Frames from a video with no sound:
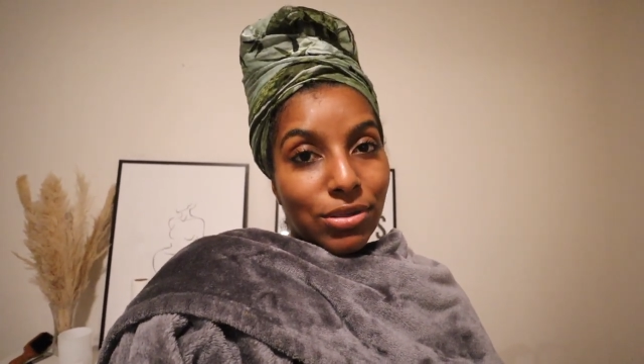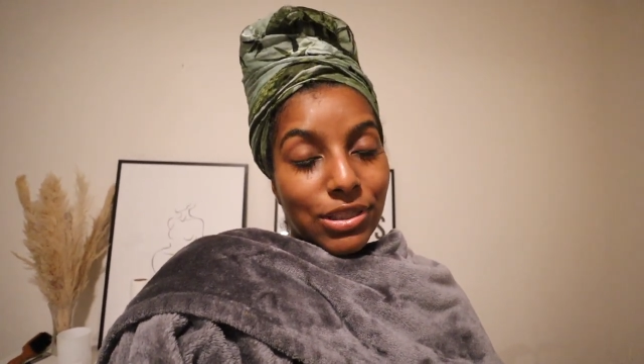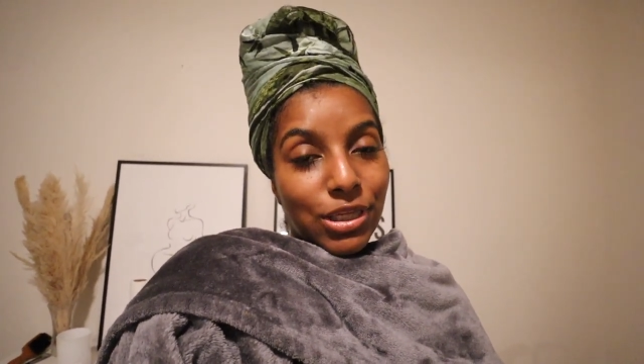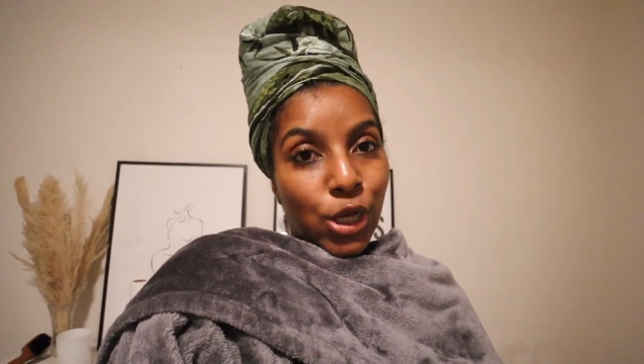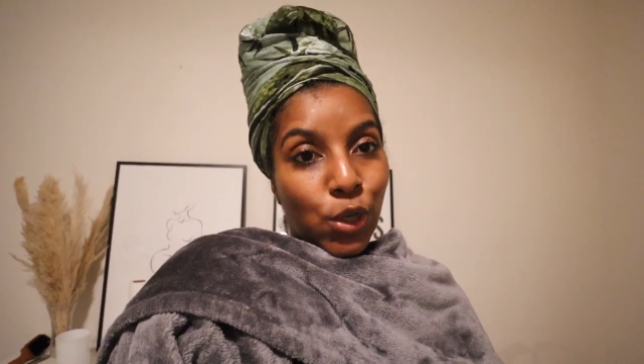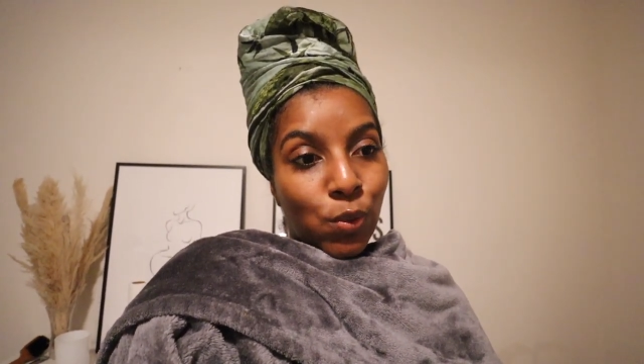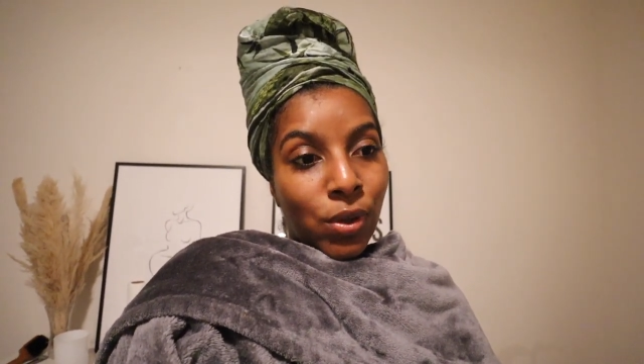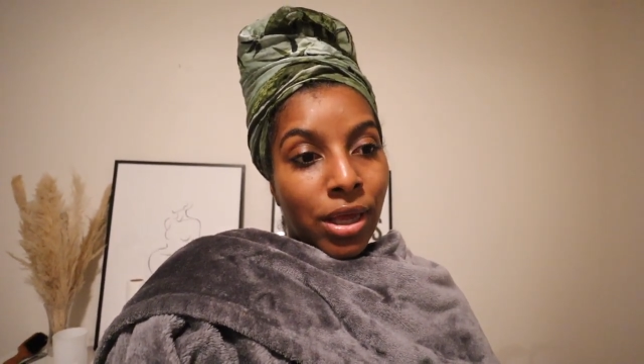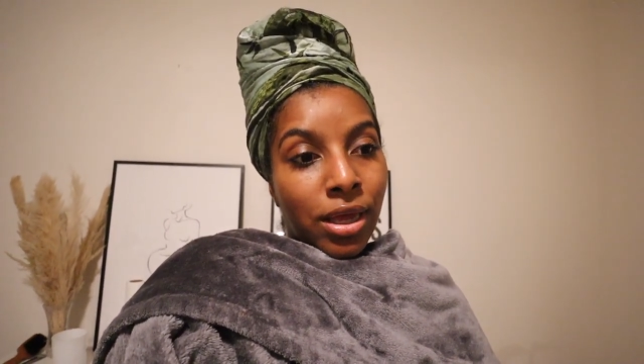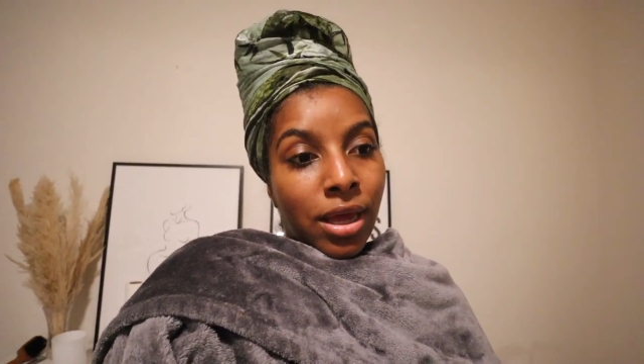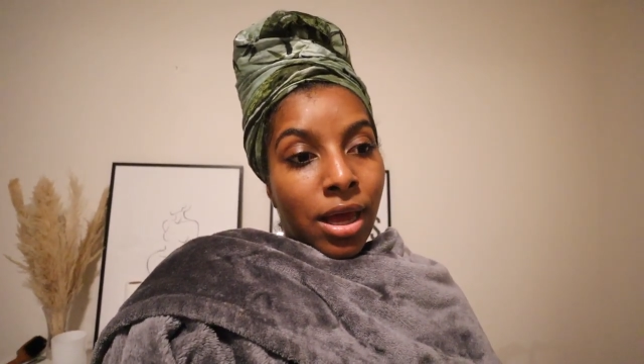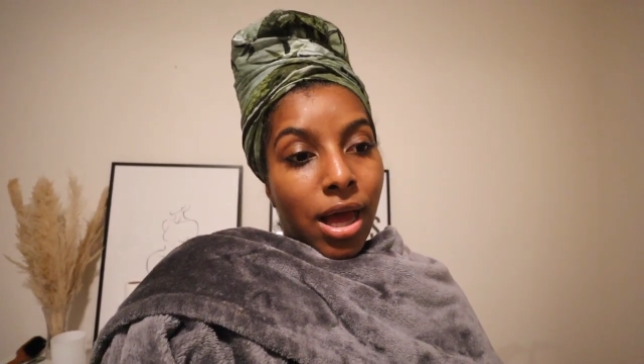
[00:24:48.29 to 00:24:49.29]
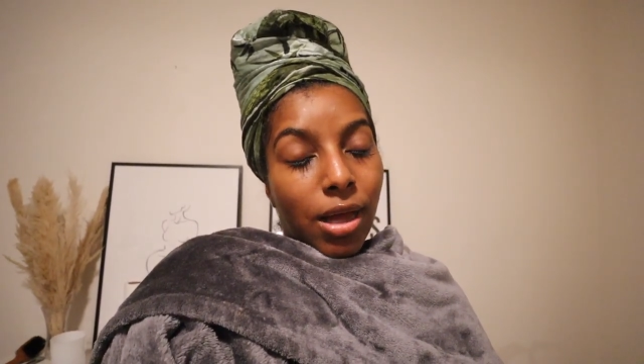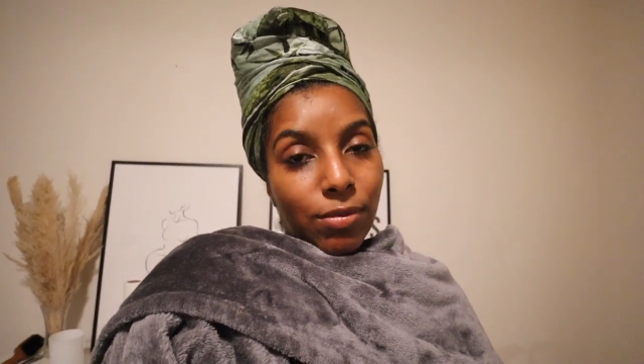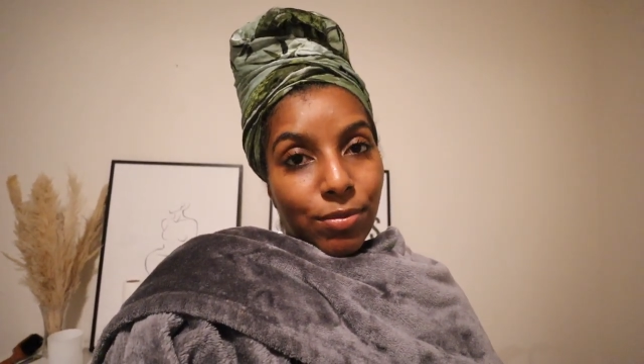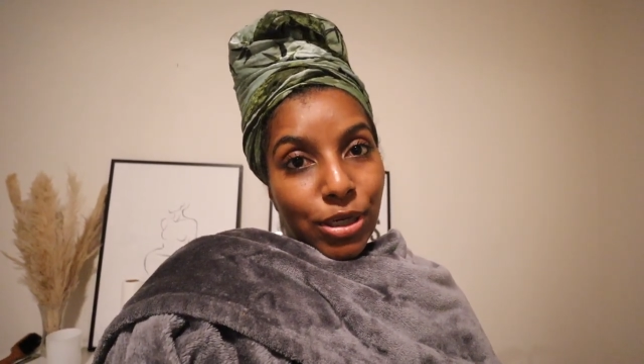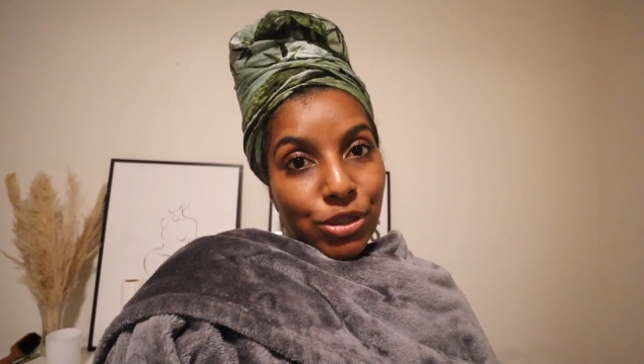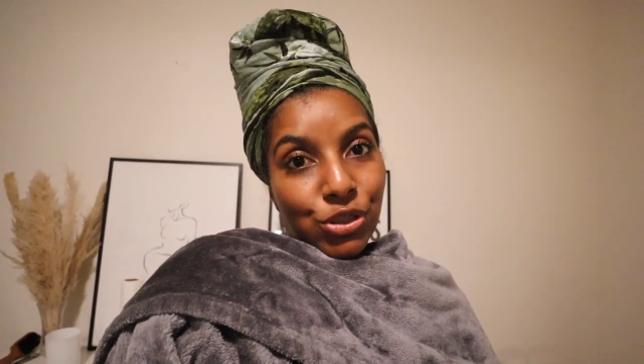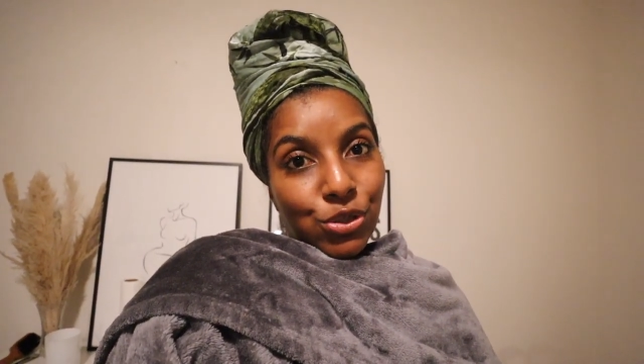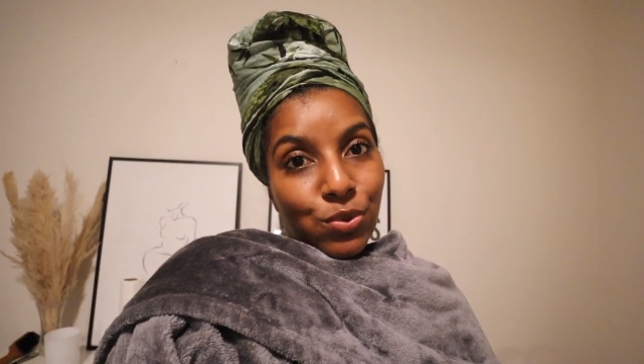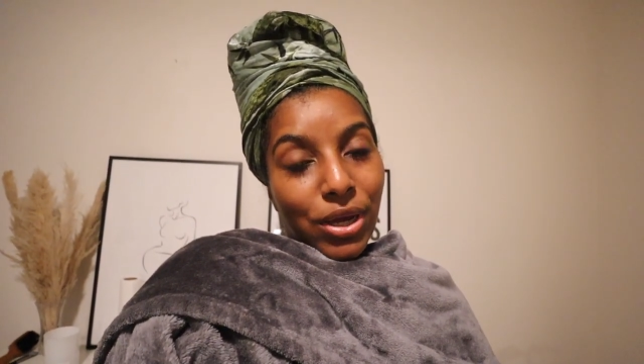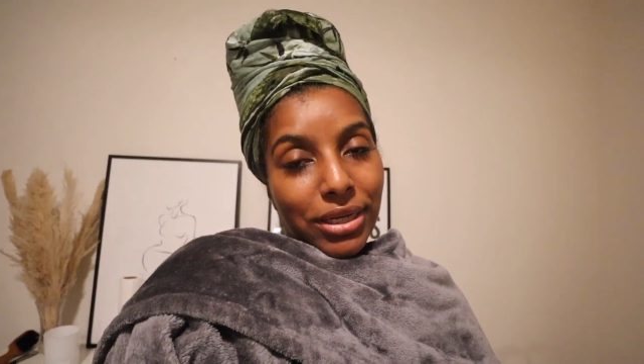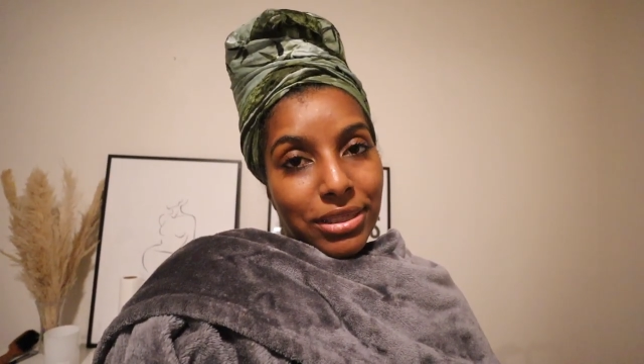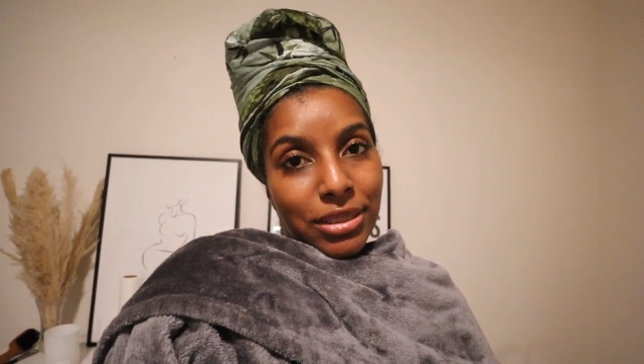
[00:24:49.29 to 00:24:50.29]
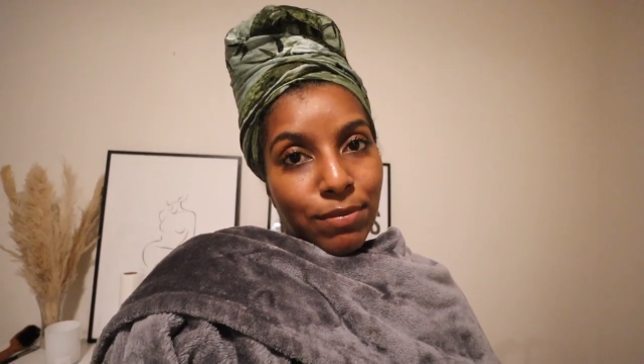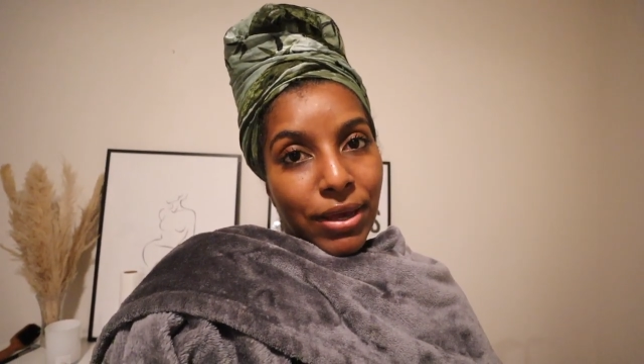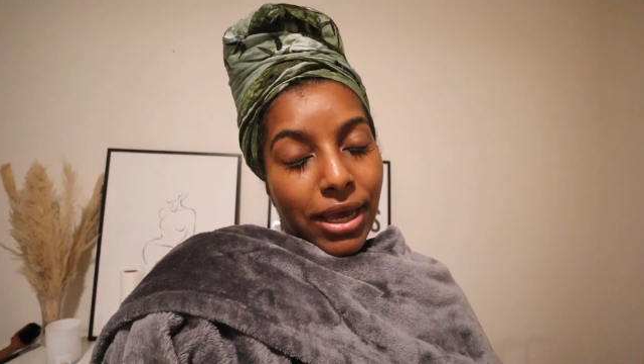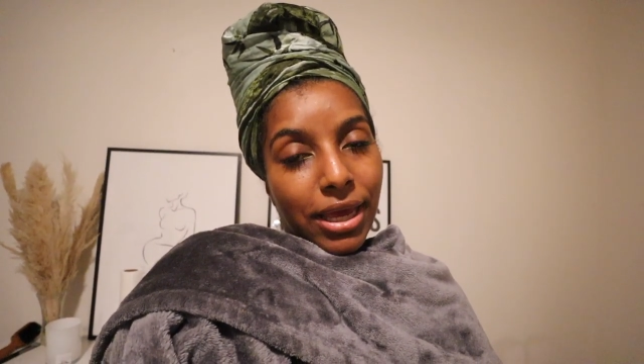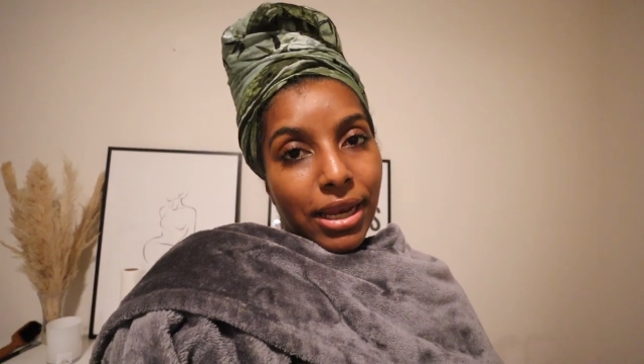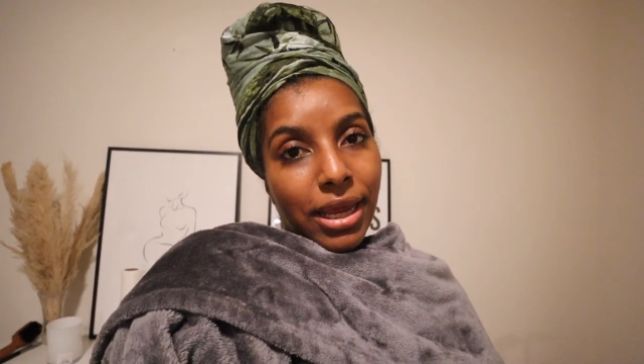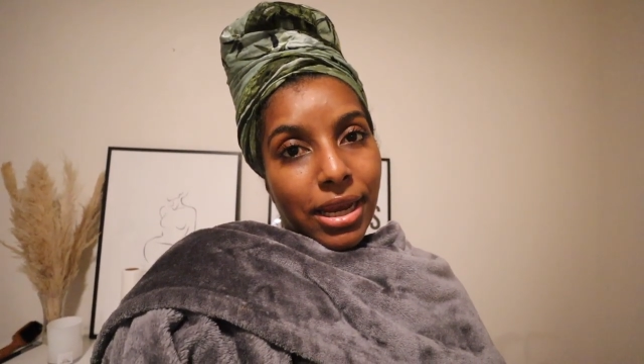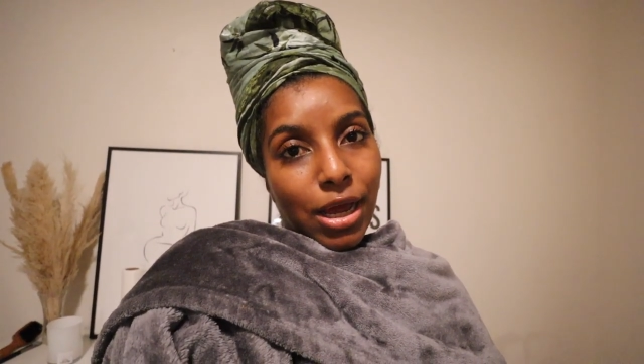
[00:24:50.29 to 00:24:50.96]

So I'm about to head to bed and